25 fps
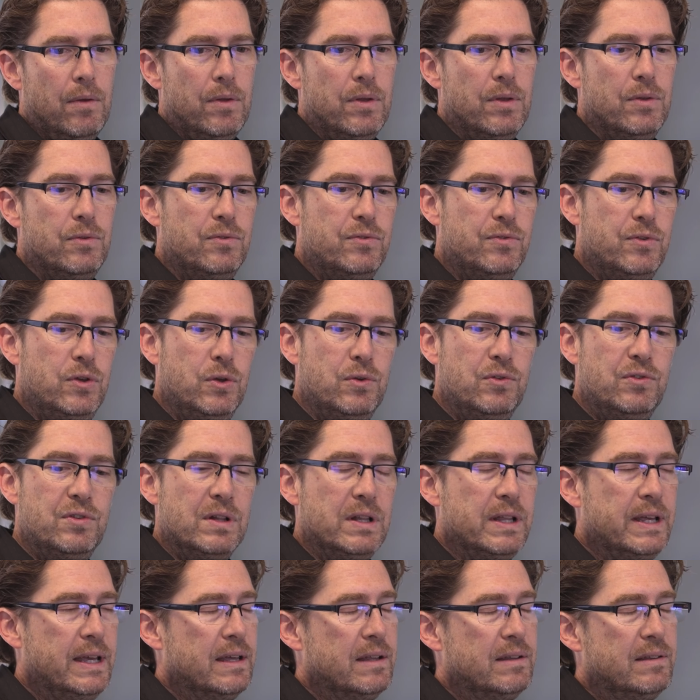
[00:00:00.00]
there's
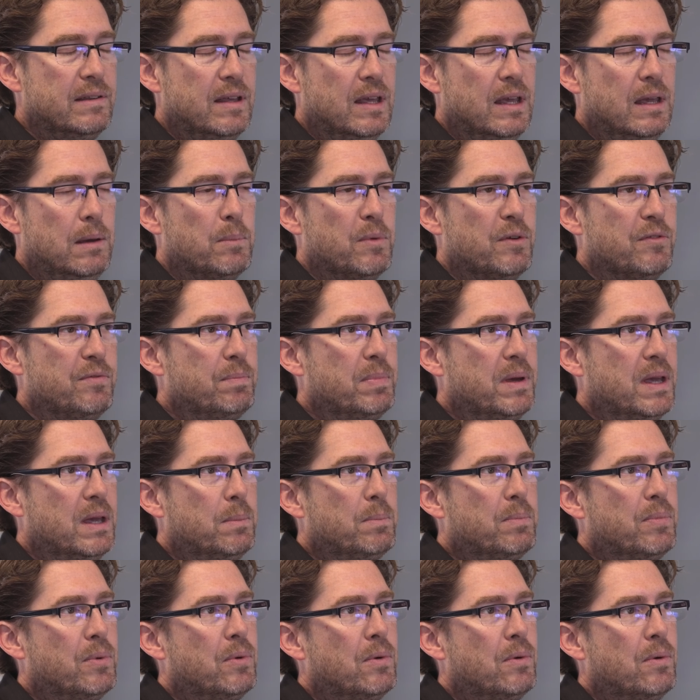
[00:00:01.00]
usually a team of
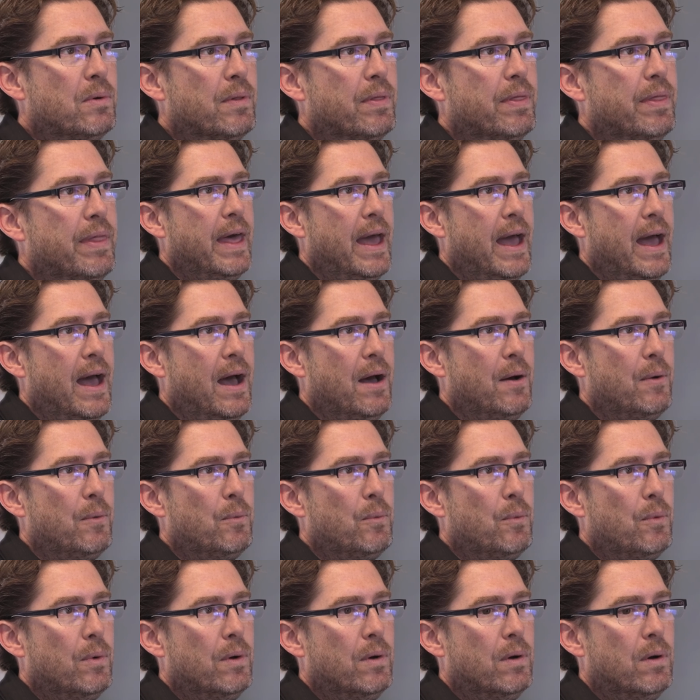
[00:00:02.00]
people that
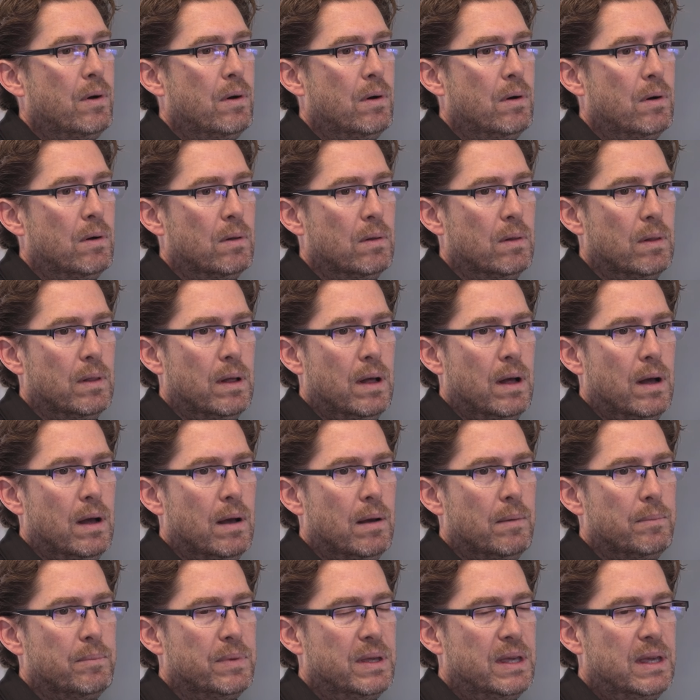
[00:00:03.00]
will
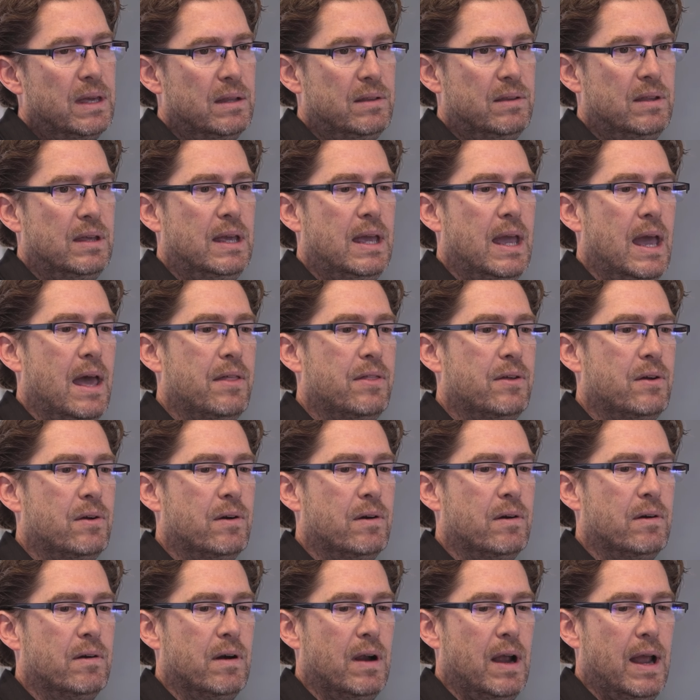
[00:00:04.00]
um, get
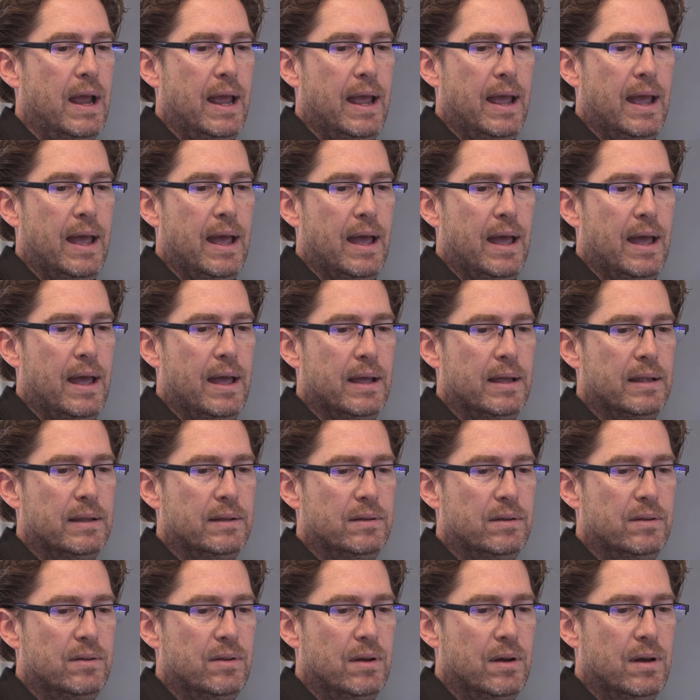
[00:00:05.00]
together
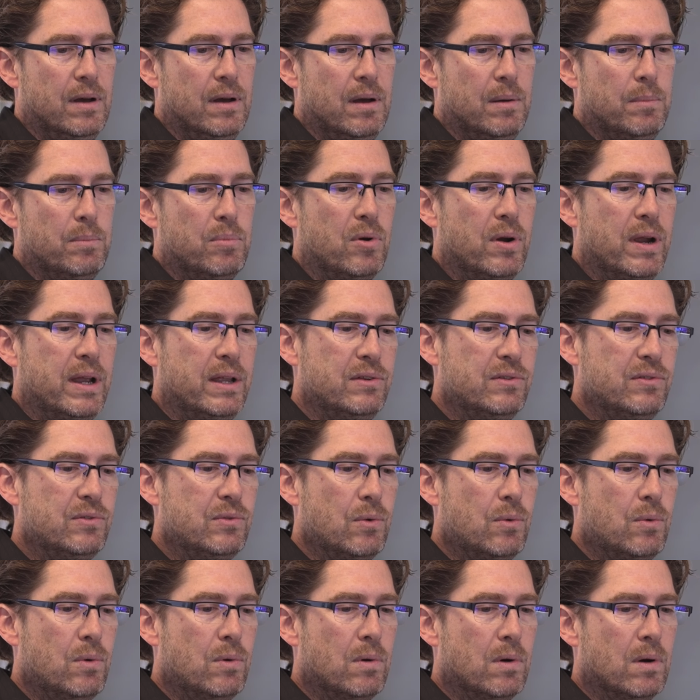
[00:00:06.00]
and uh,
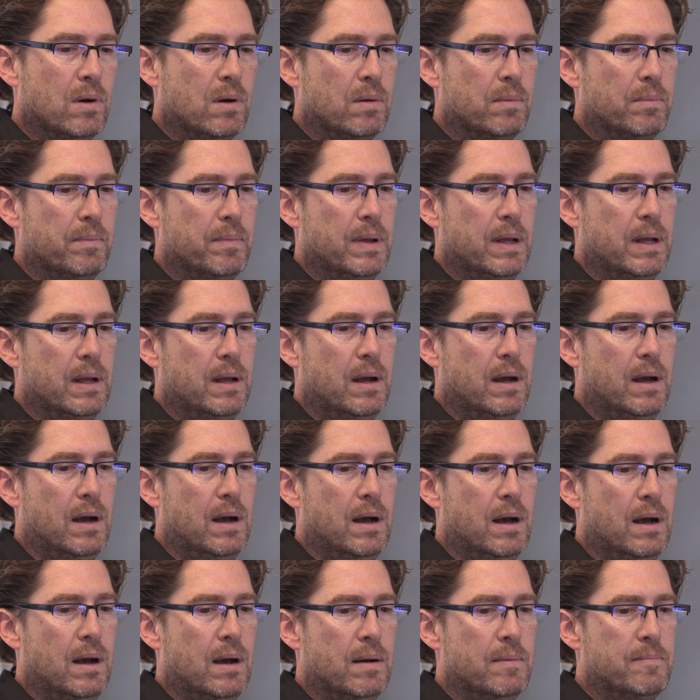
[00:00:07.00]
brainstorm,
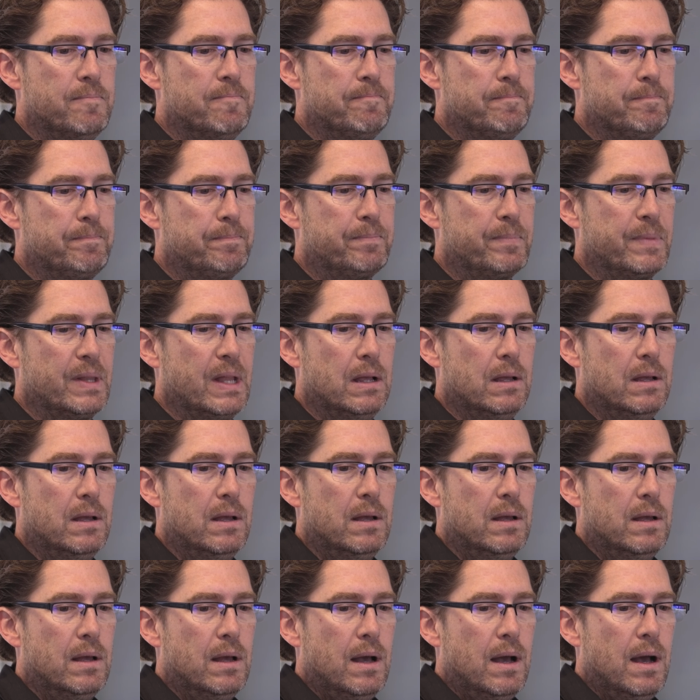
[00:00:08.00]
um,
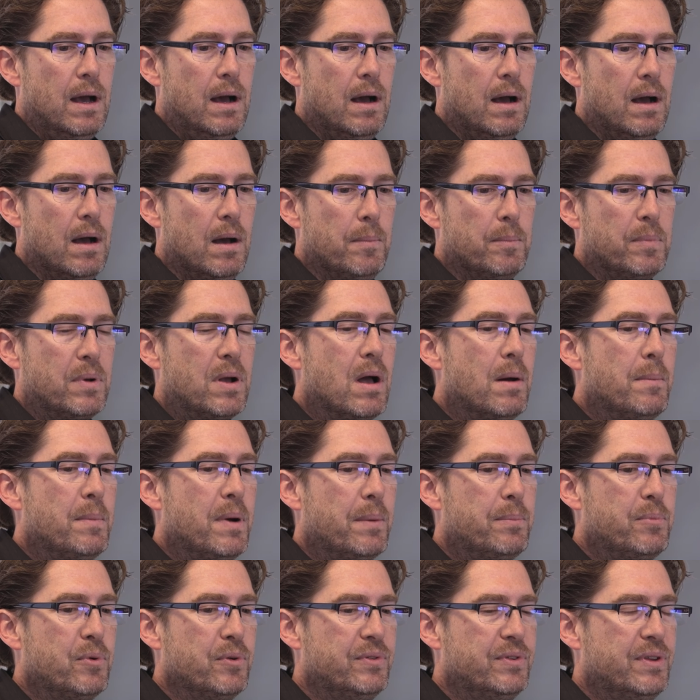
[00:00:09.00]
um come
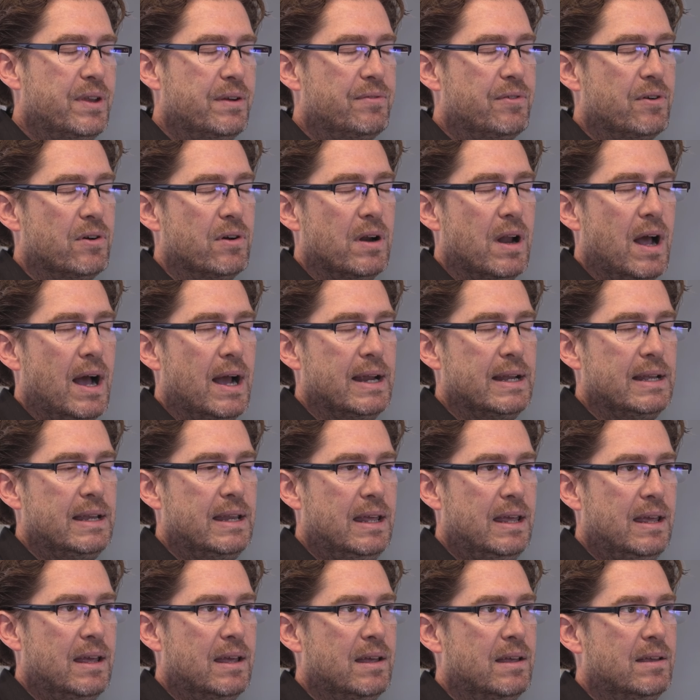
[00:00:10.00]
up with different
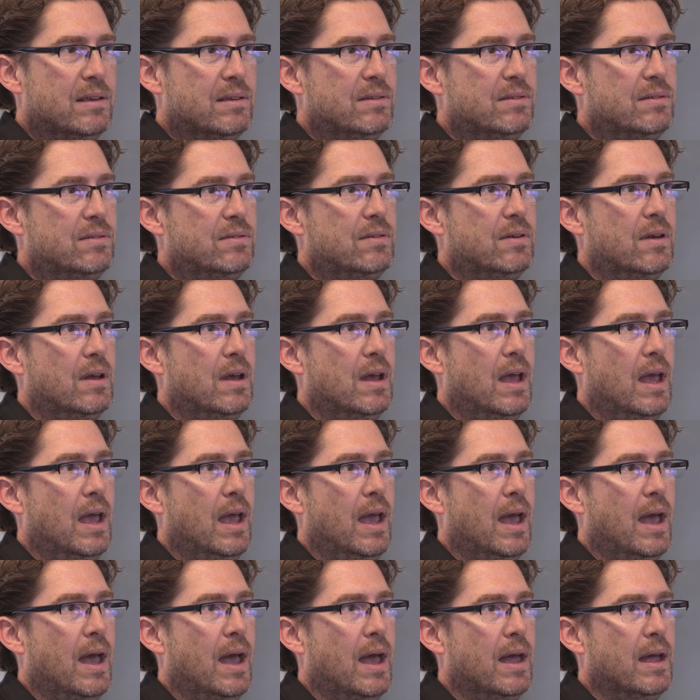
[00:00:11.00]
ideas
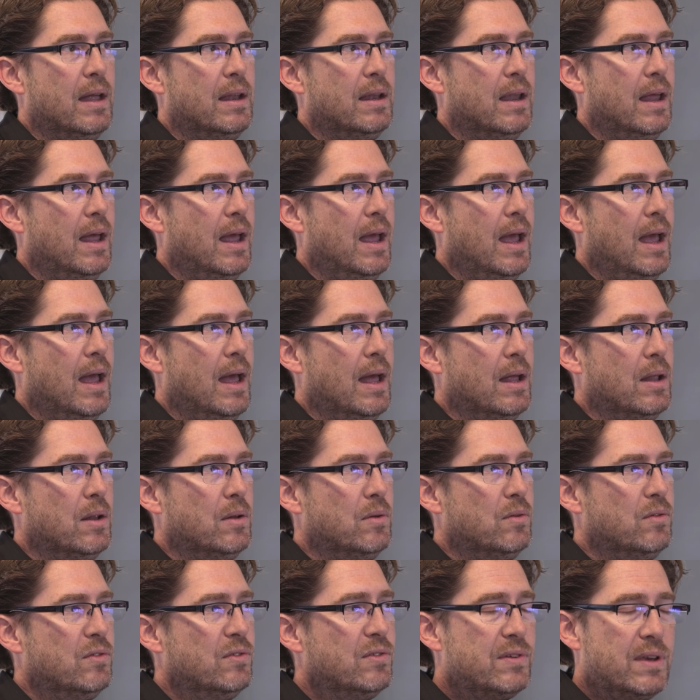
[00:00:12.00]
and,
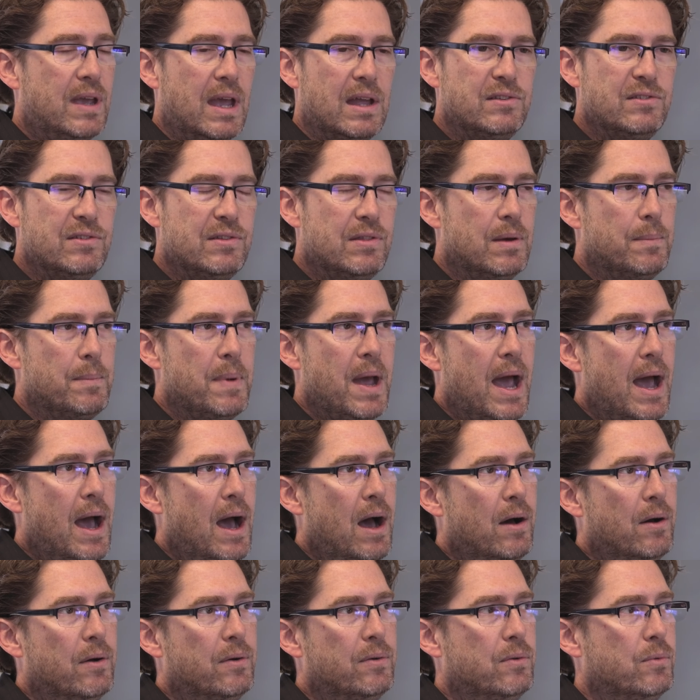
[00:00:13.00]
and sketch them
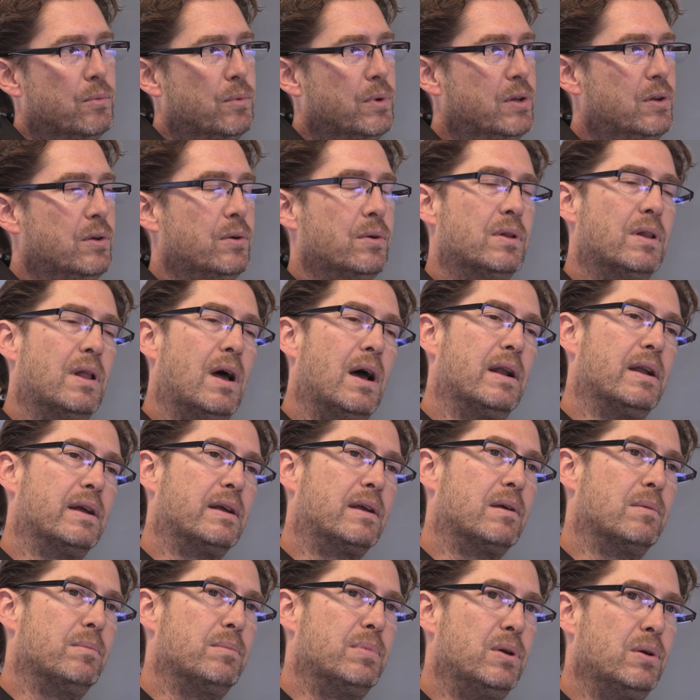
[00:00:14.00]
out. We do a lot
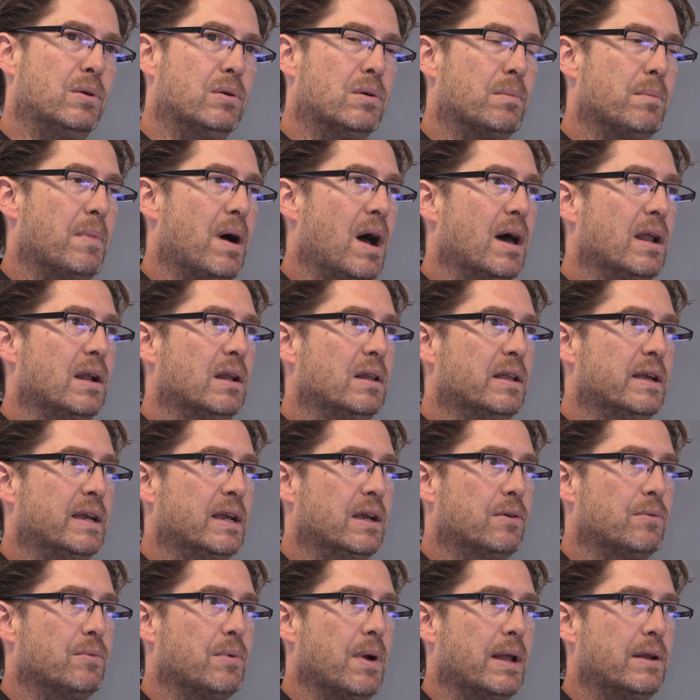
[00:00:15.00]
of computer
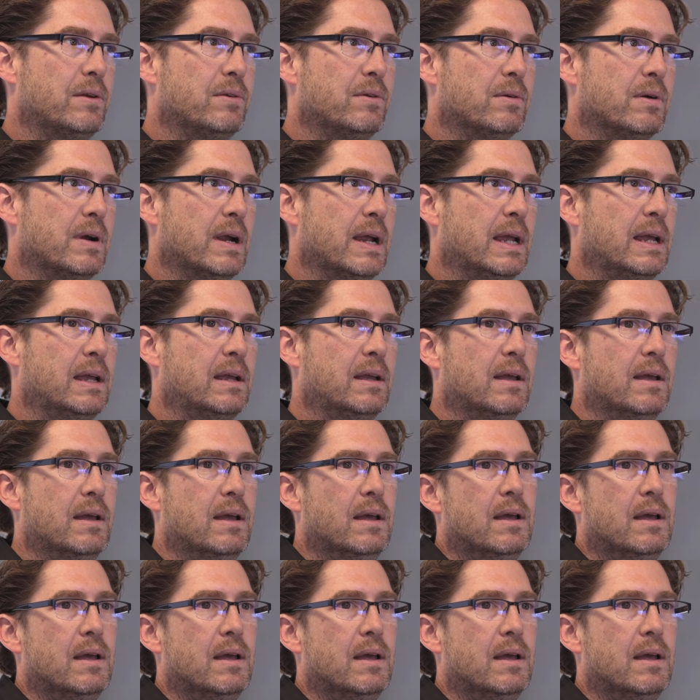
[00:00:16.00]
modeling and rendering.